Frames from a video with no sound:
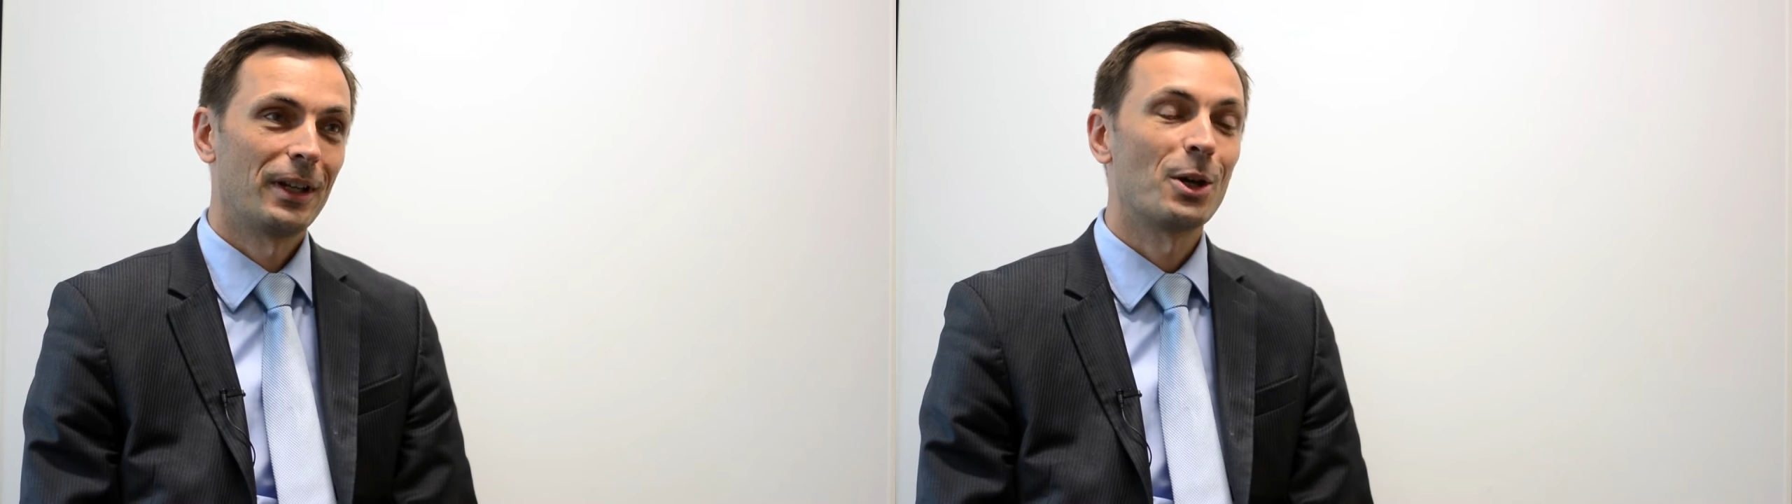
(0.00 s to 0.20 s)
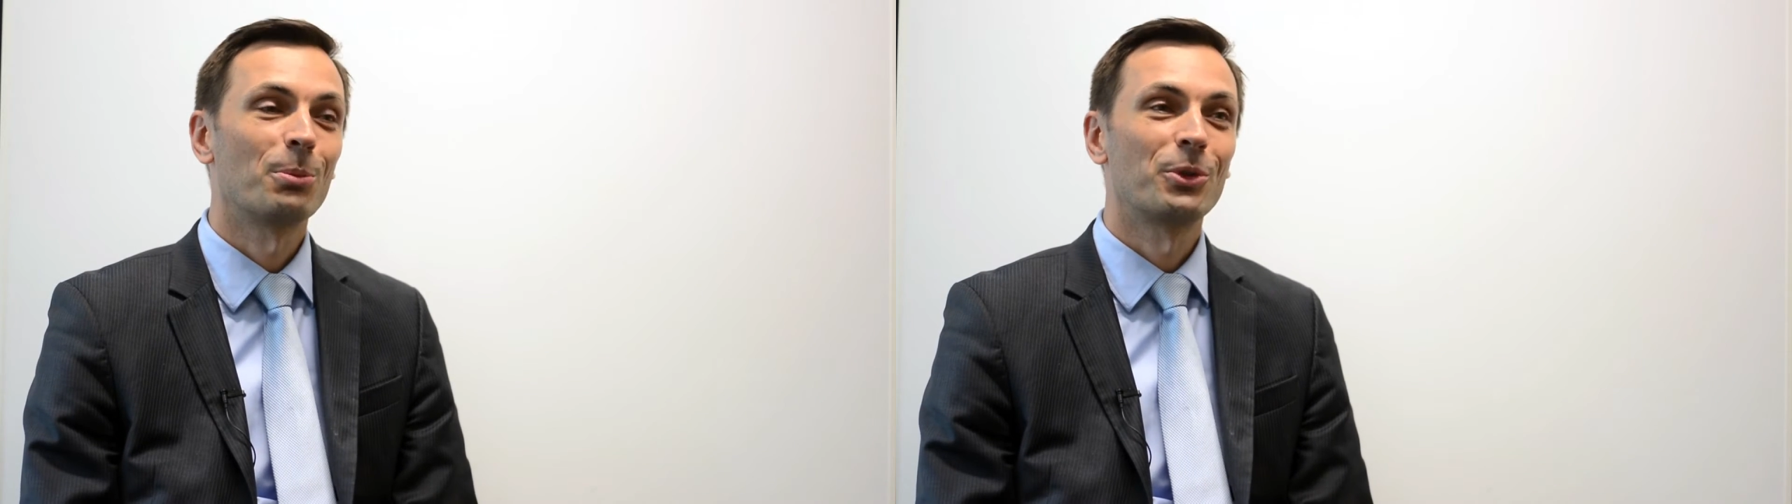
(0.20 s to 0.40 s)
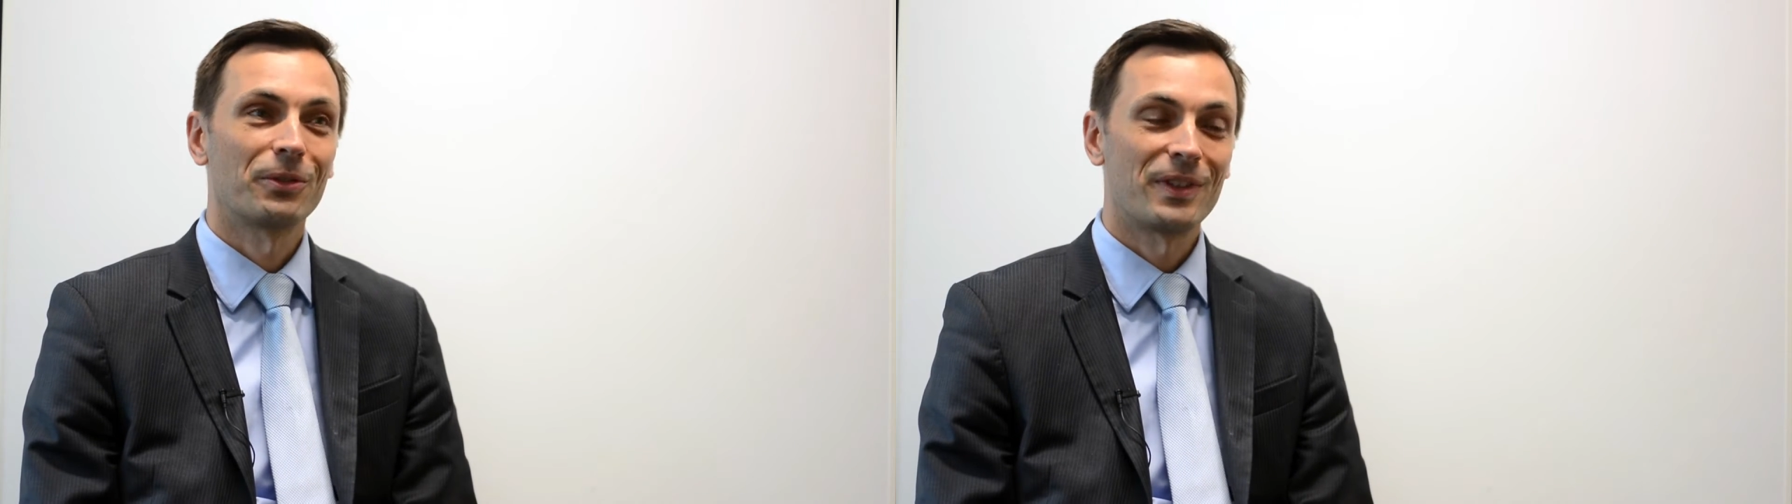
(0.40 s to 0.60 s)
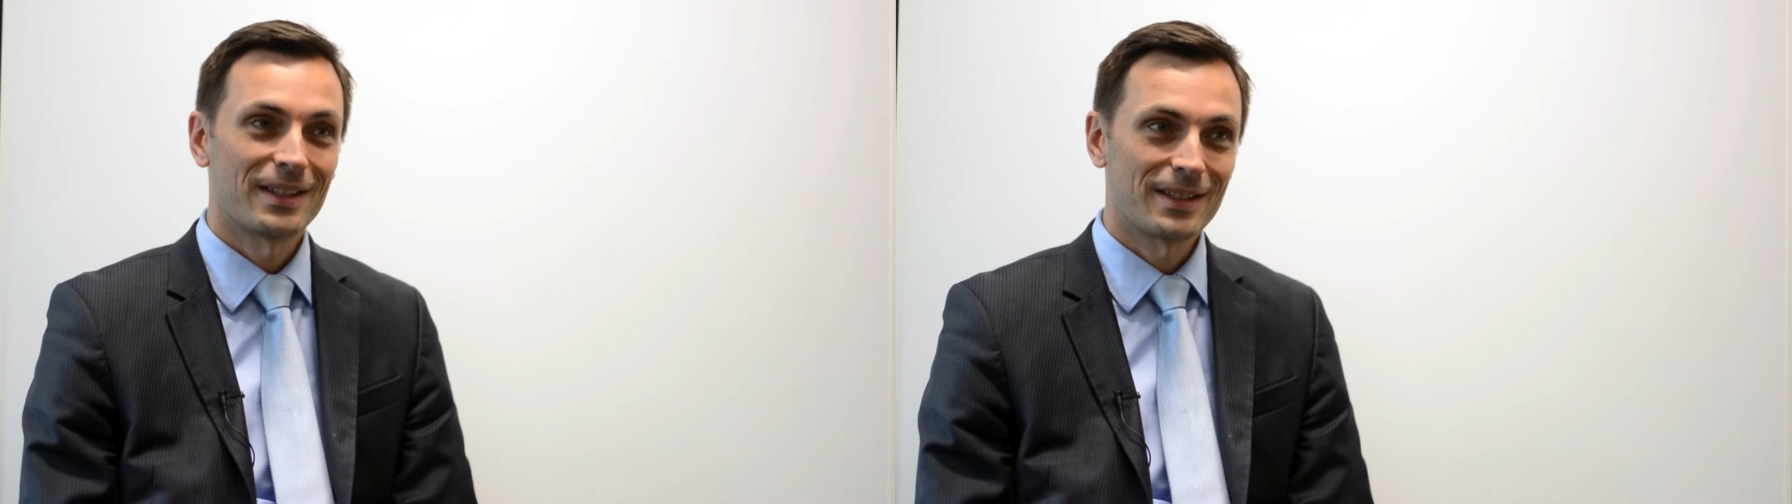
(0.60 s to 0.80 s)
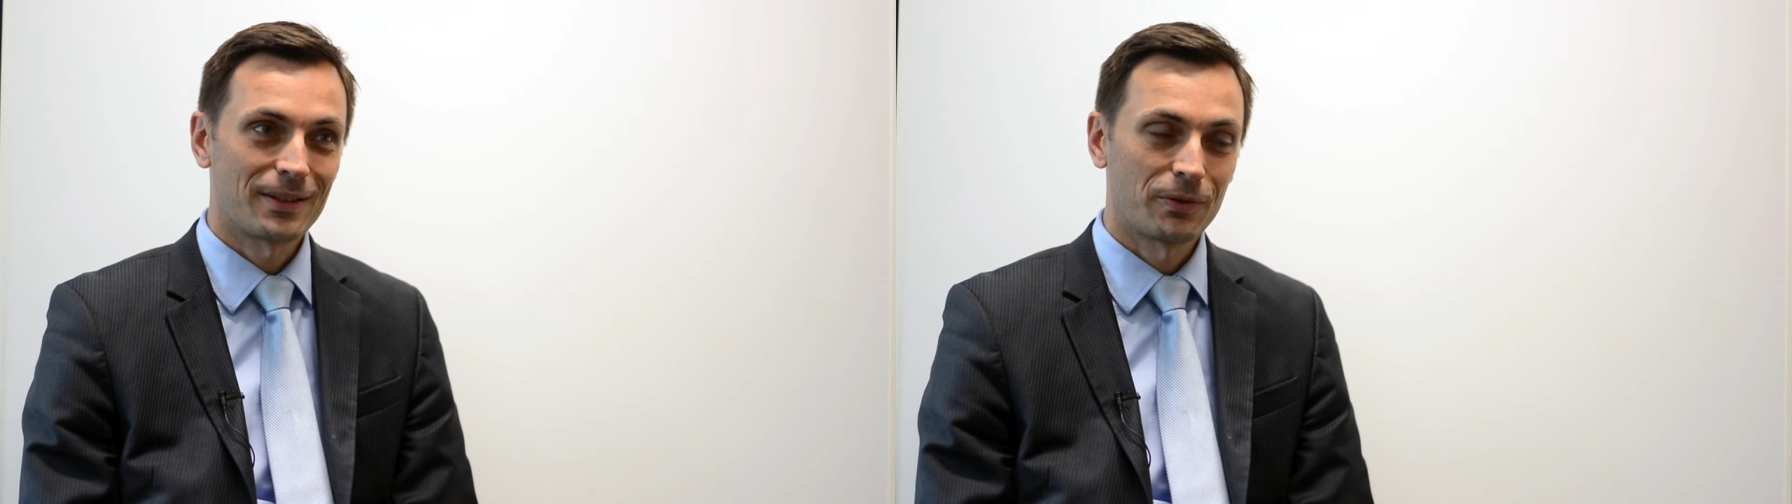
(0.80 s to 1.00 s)
number of
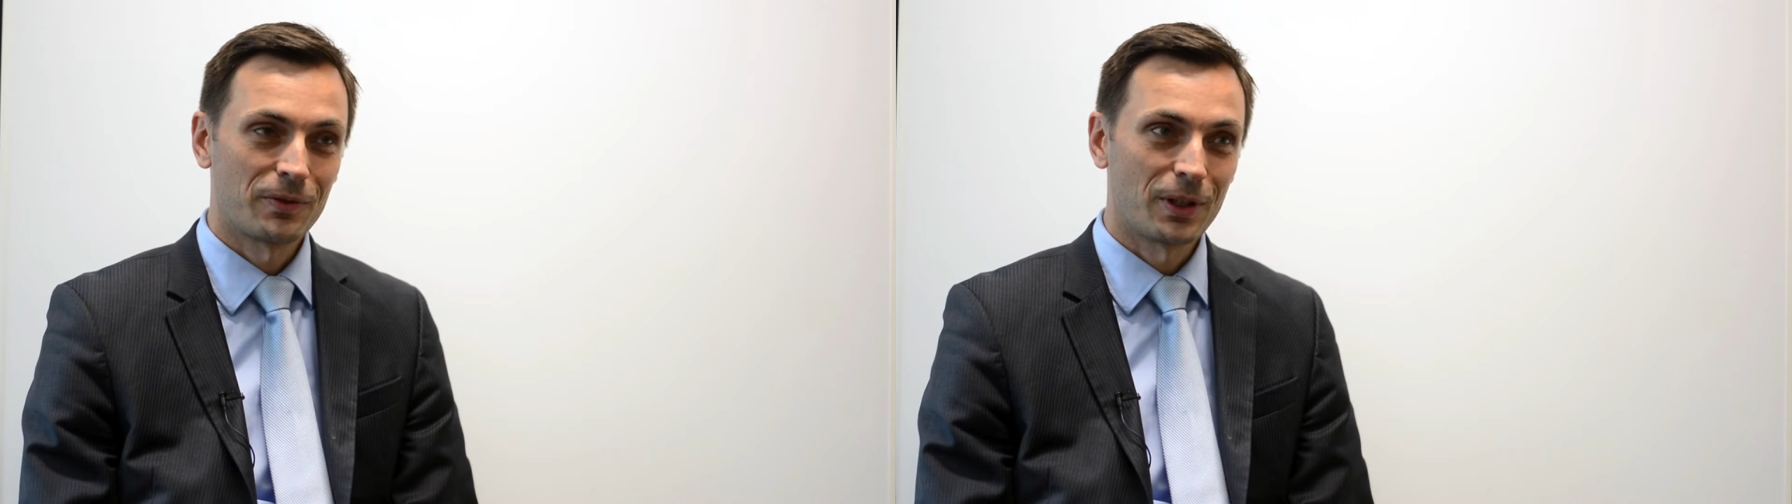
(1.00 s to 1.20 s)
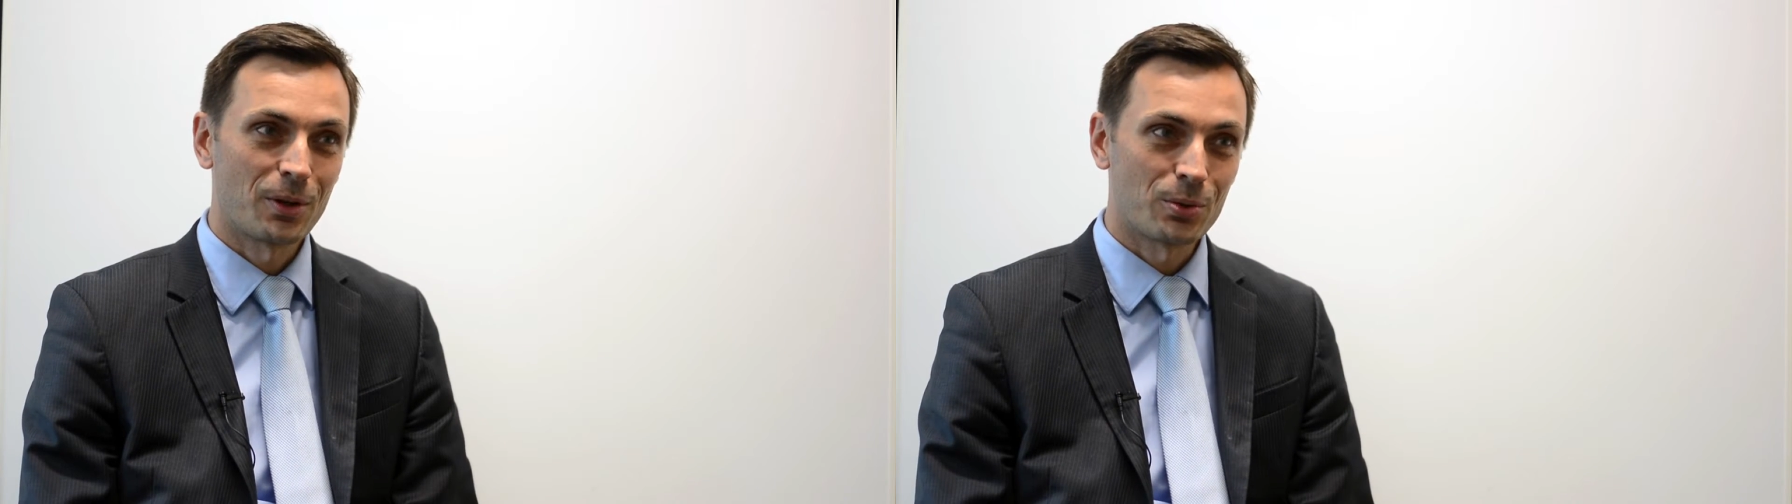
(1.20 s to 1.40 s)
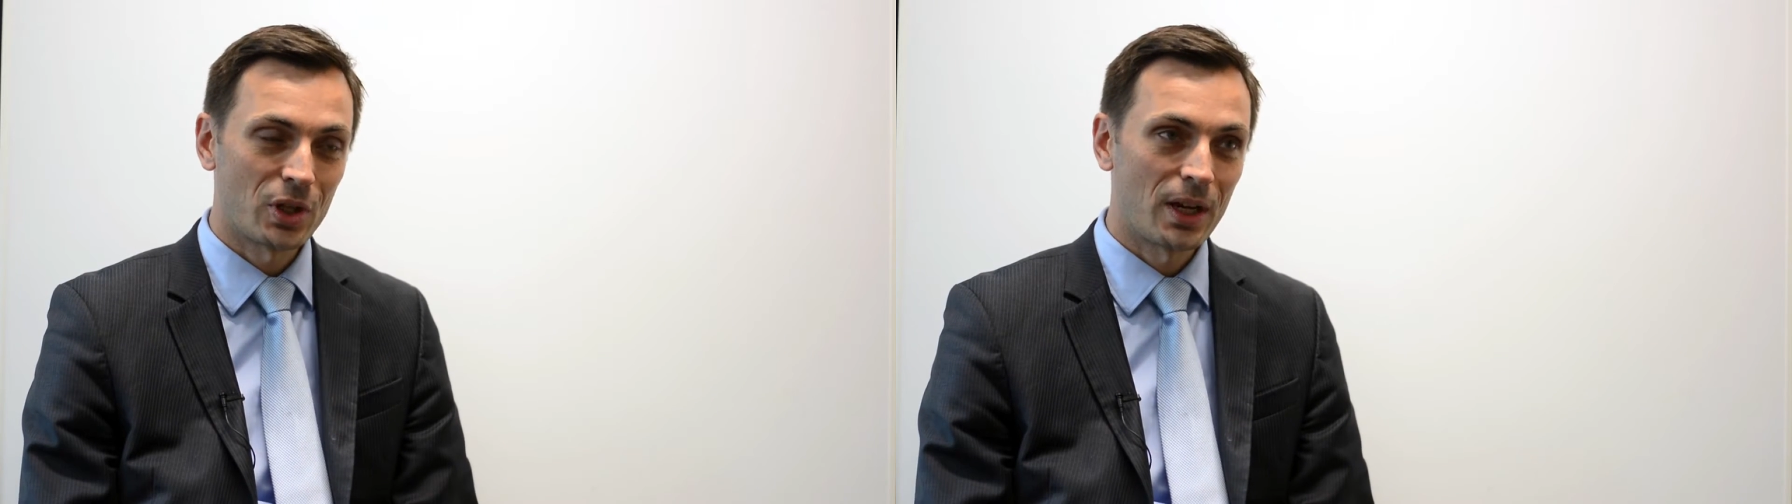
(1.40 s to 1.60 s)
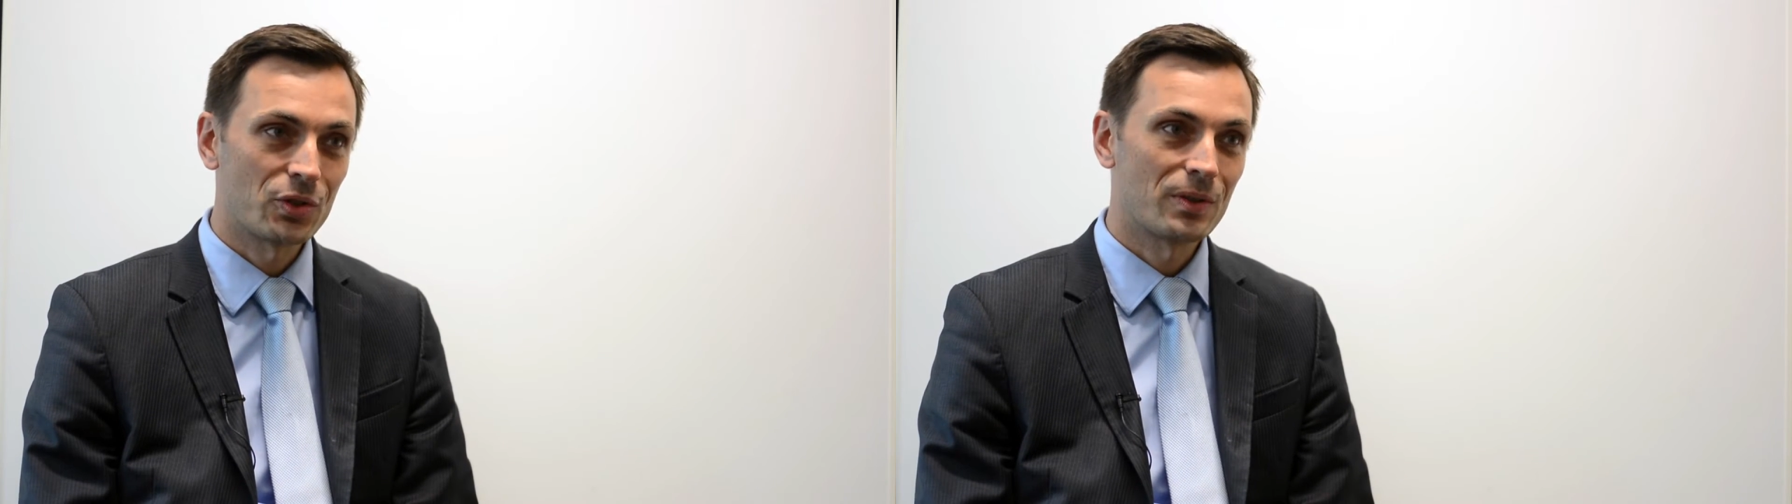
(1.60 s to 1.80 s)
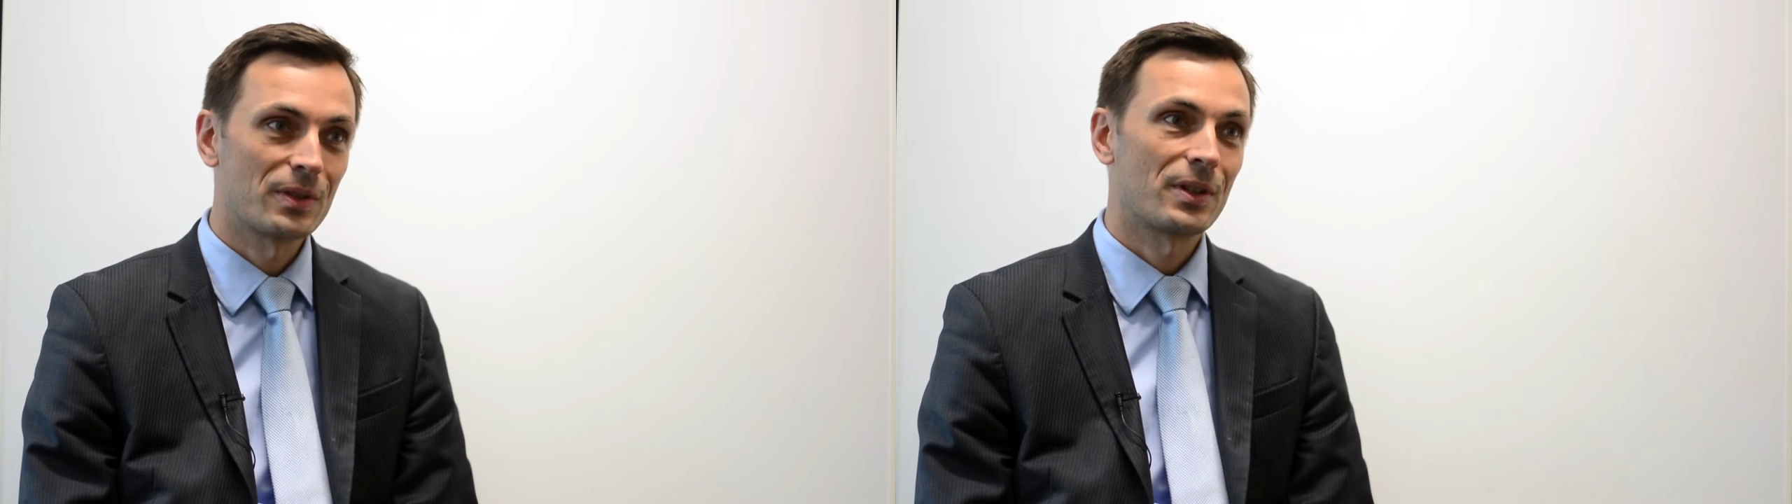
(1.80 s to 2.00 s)
years of
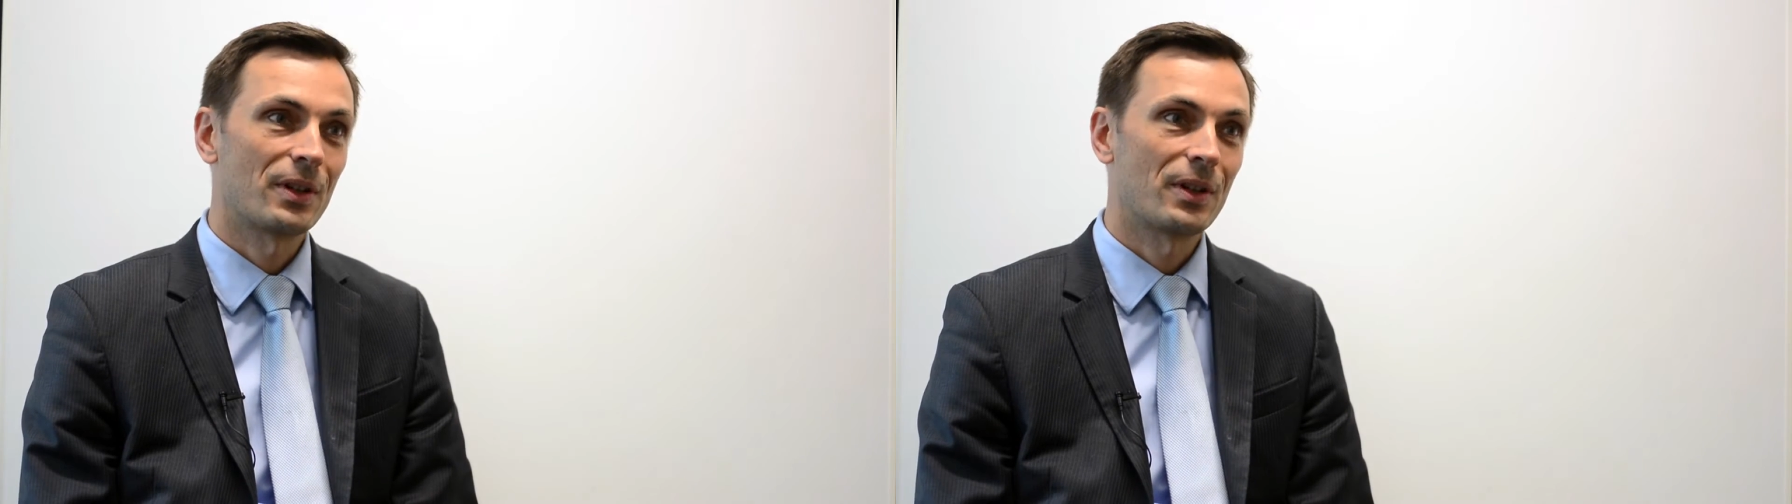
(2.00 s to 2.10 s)
negotiations